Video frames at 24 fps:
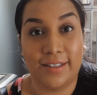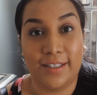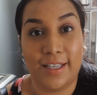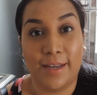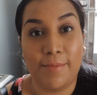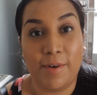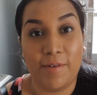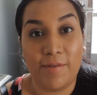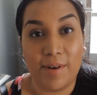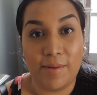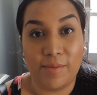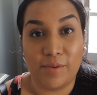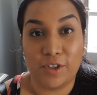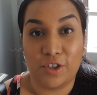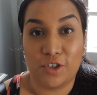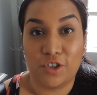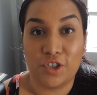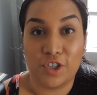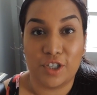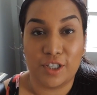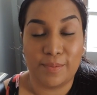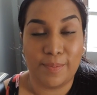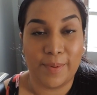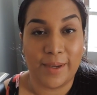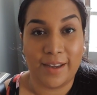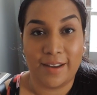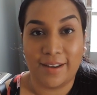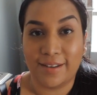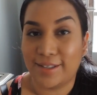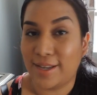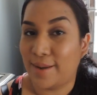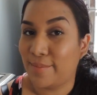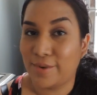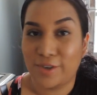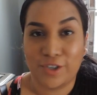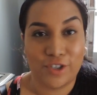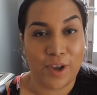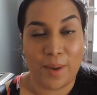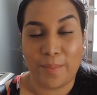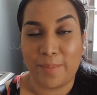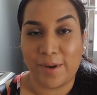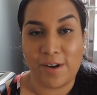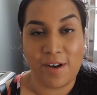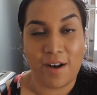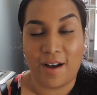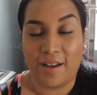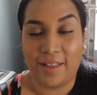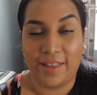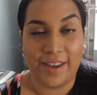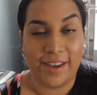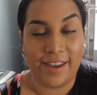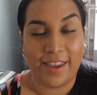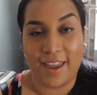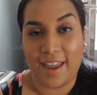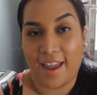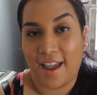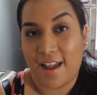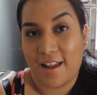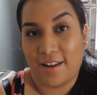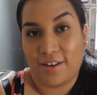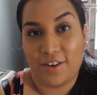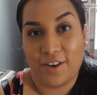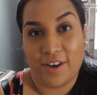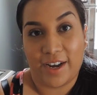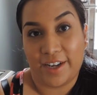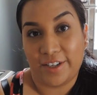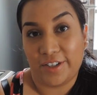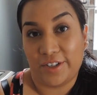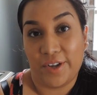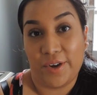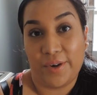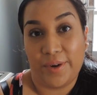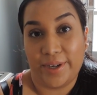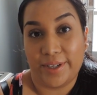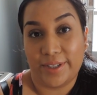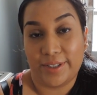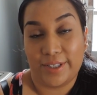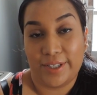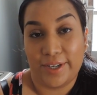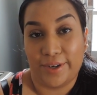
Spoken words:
Some of it was just because I'm a shopaholic and you guys know it.